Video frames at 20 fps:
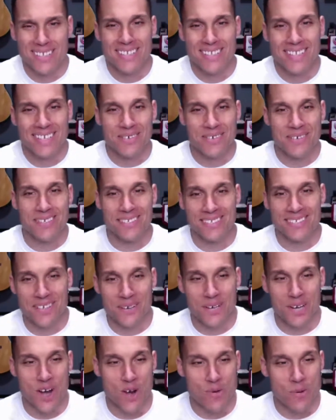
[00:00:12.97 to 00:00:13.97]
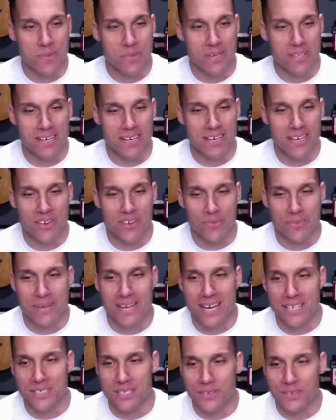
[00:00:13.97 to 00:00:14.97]
They were grooming me. They were giving me
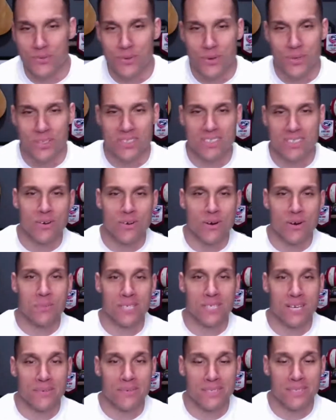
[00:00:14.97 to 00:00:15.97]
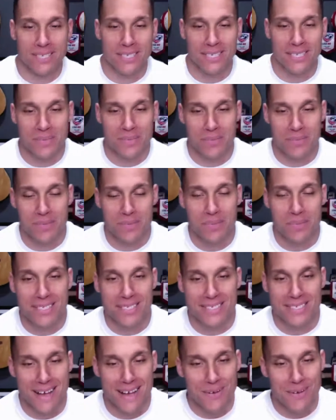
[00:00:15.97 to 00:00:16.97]
extra food in the dorms and everything, getting me to be a
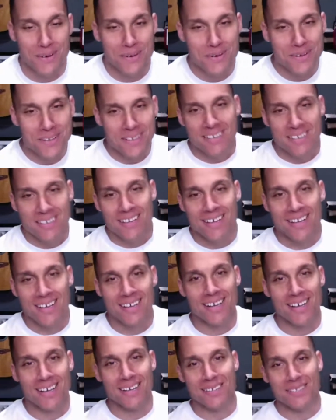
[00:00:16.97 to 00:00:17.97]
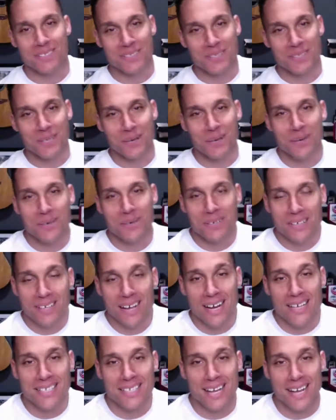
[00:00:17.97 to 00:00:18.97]
tackle. So
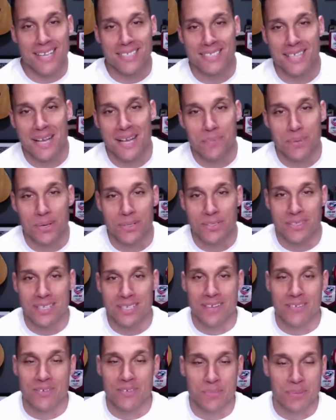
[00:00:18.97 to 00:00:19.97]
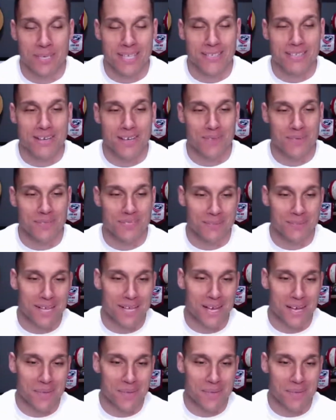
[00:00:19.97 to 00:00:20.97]
I dodged that bullet, having to play in the offensive
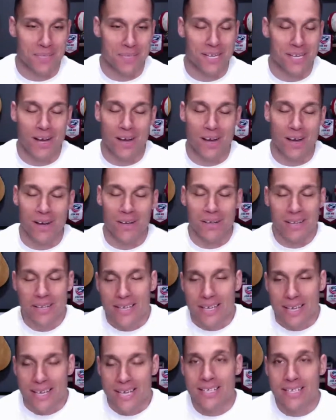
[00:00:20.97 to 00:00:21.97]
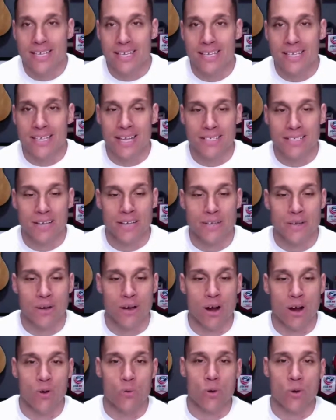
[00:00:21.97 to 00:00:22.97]
line. But no, it taught you
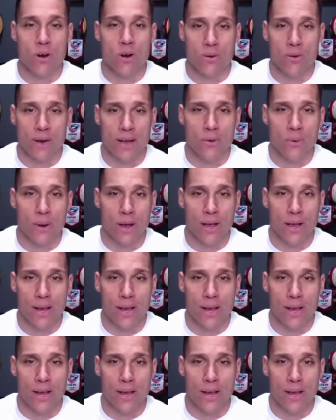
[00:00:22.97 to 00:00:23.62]
hard work right away.